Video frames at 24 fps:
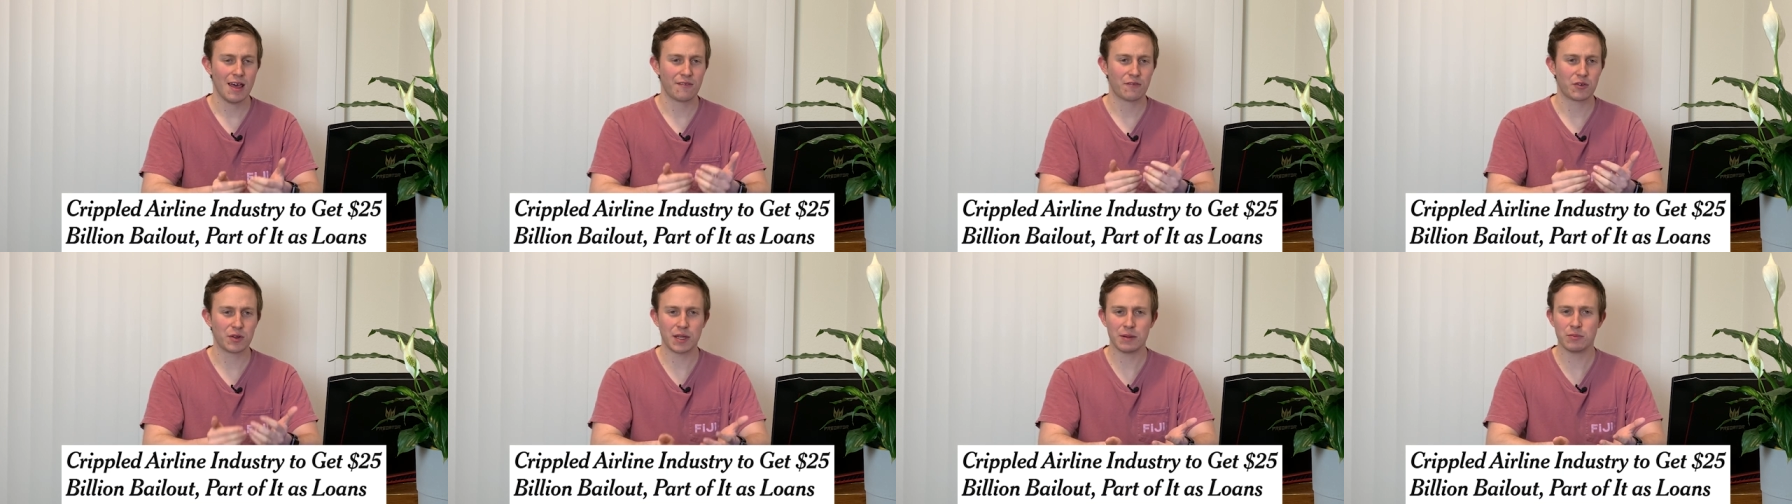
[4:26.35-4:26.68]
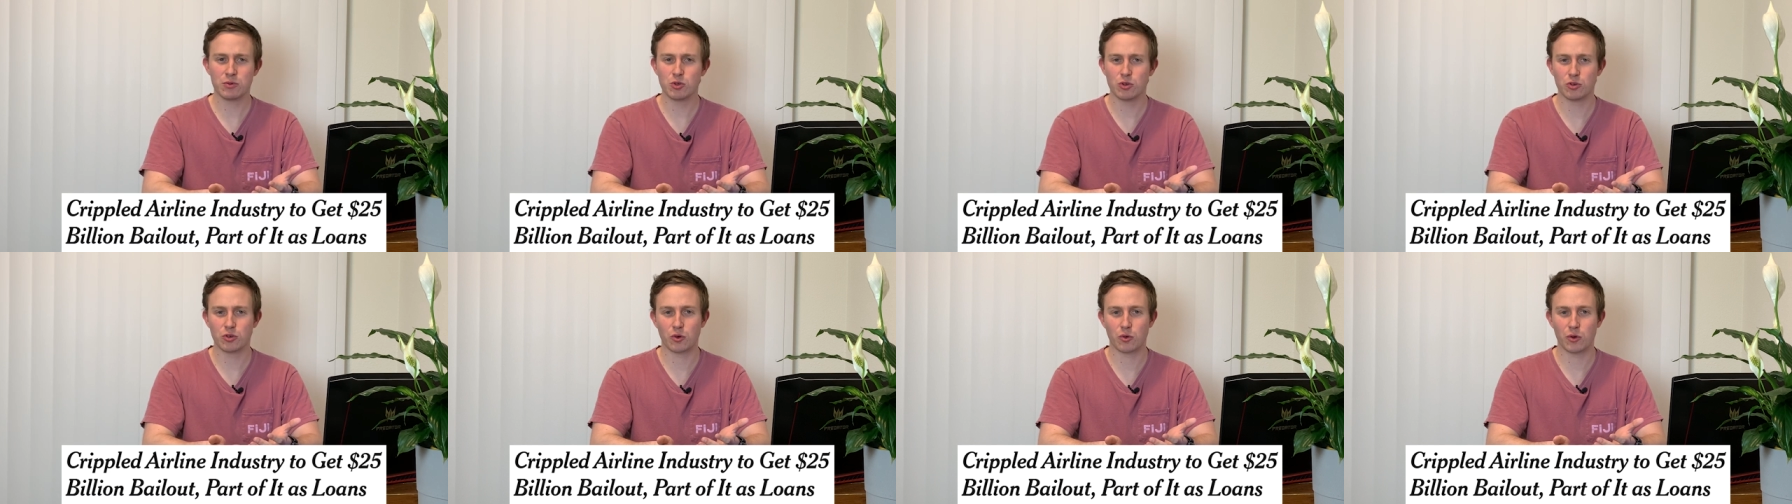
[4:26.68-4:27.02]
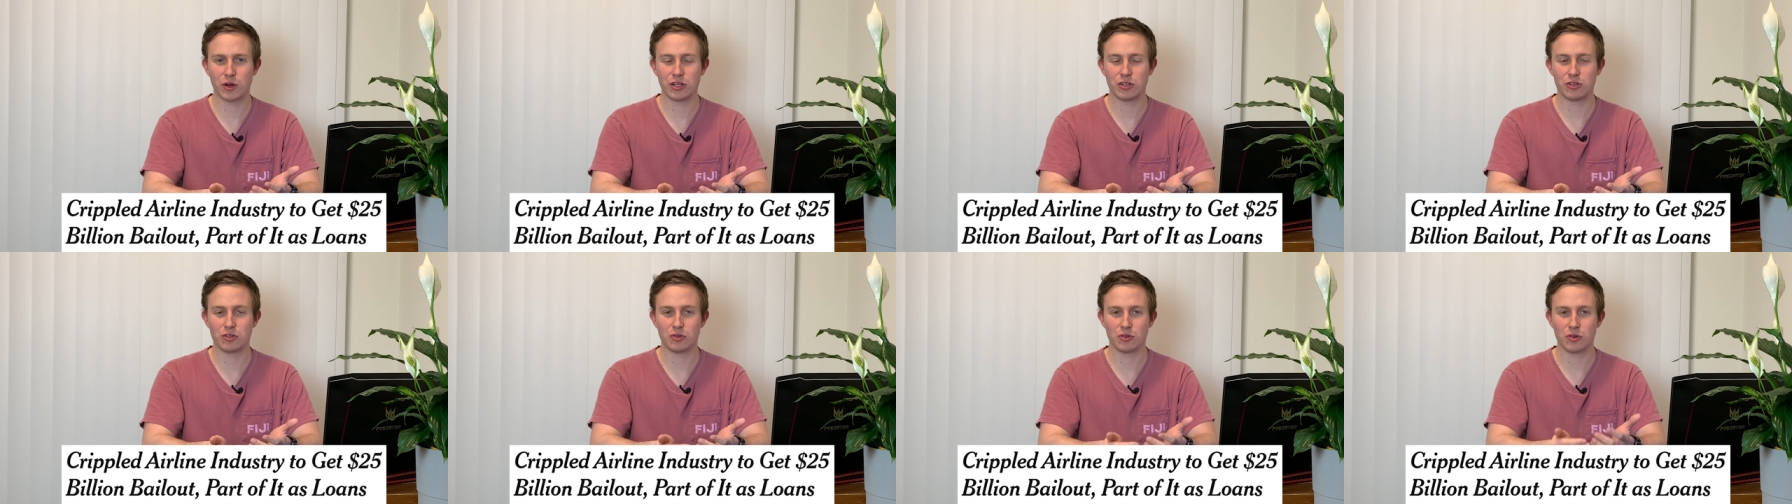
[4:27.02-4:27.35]
for them to
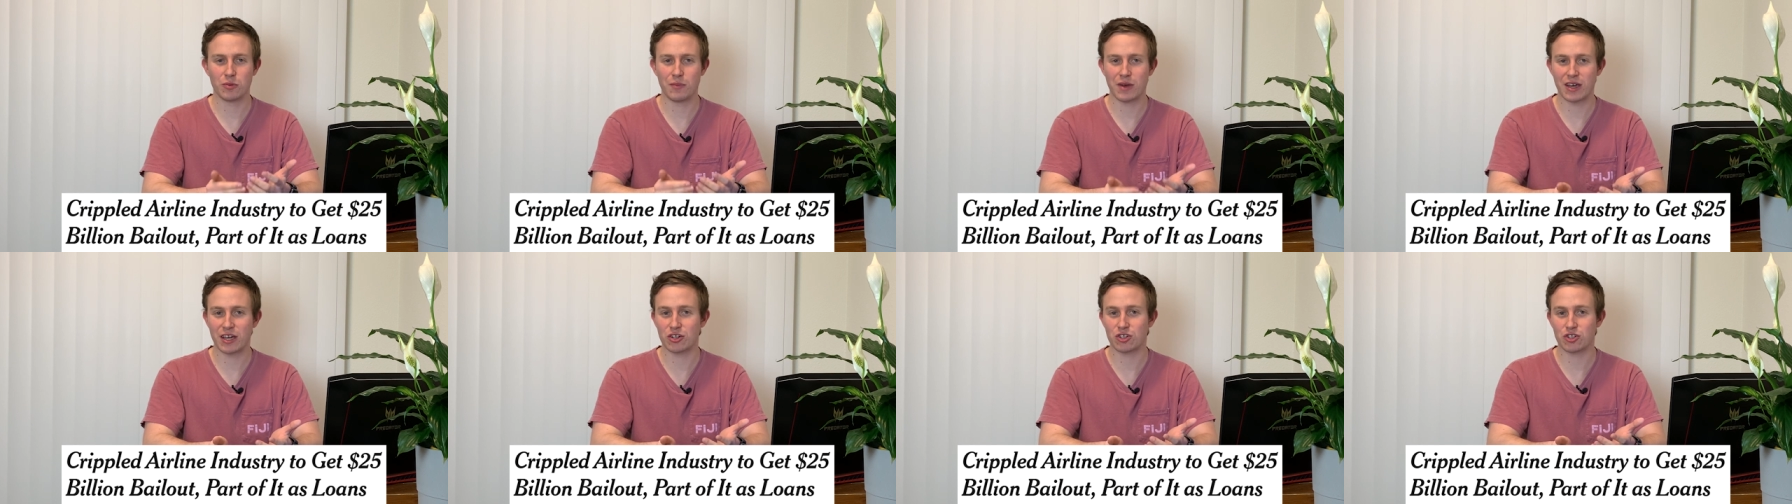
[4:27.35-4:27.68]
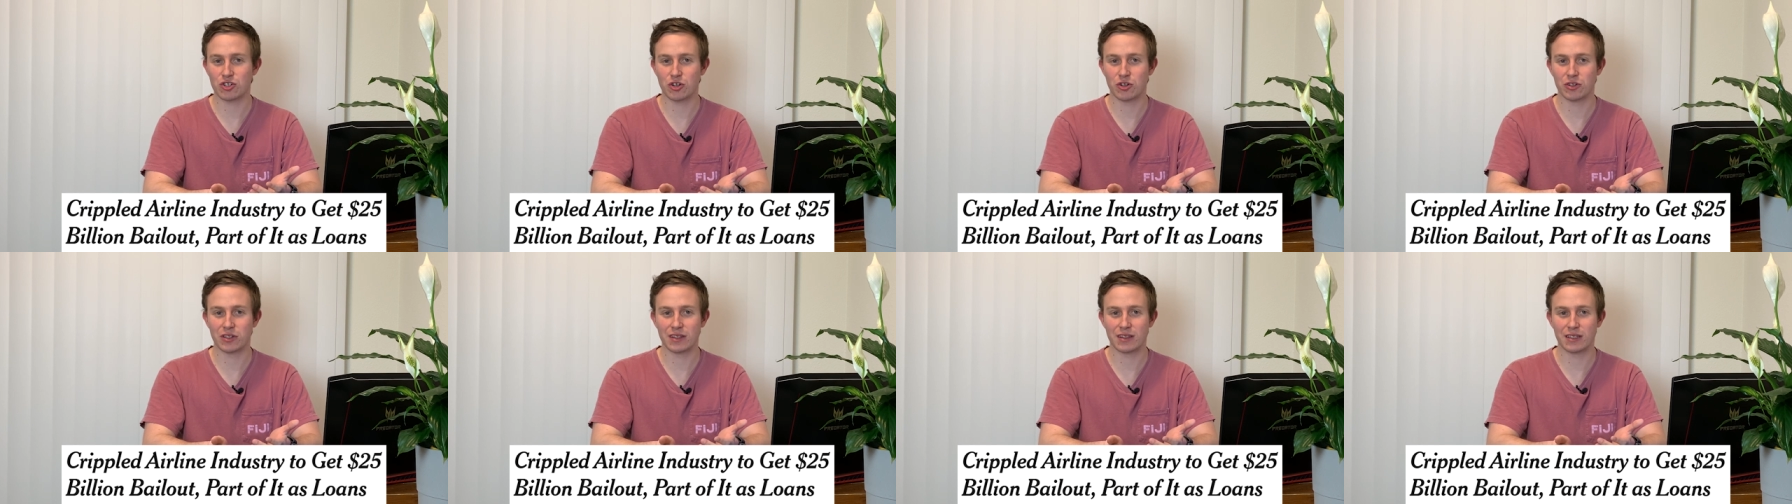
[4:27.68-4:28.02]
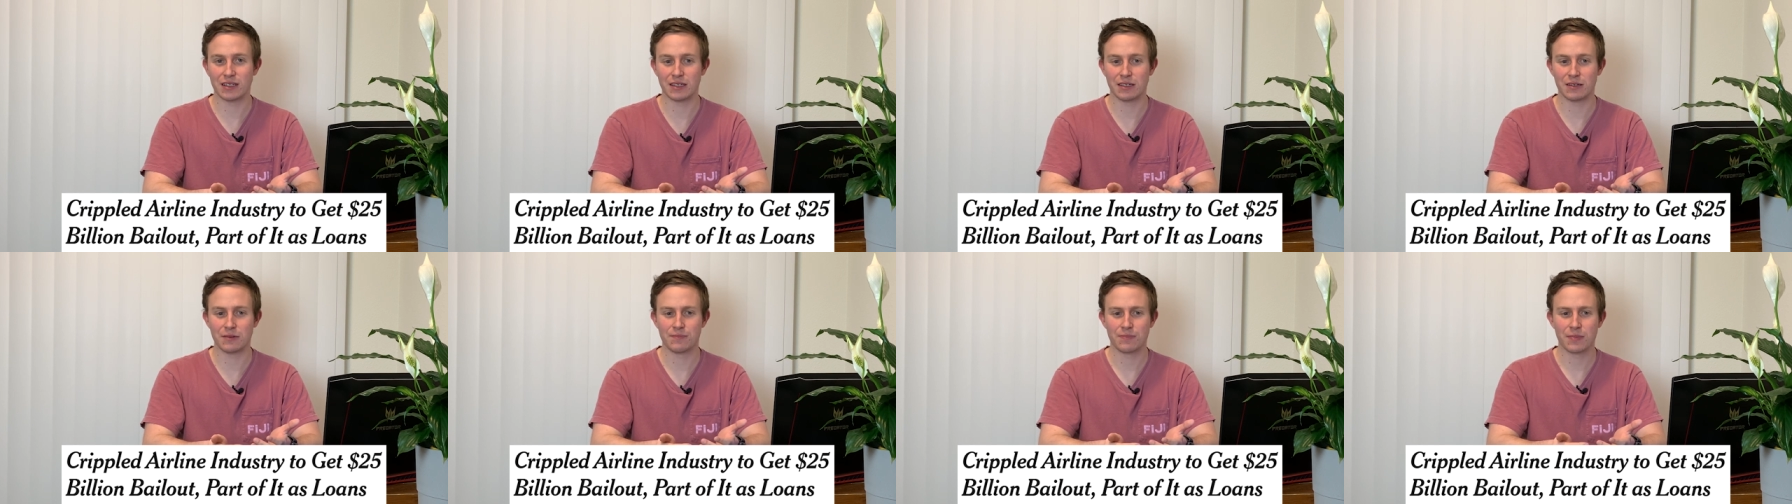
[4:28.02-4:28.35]
agree to to make sure that
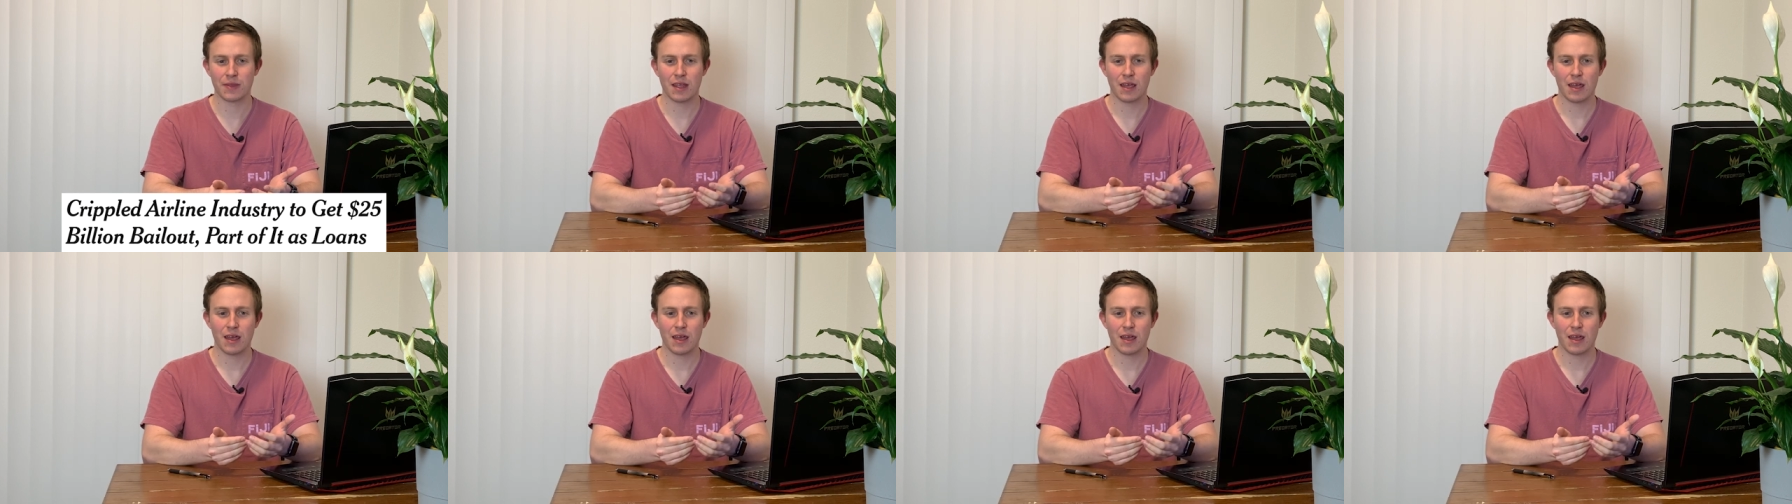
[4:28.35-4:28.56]
the,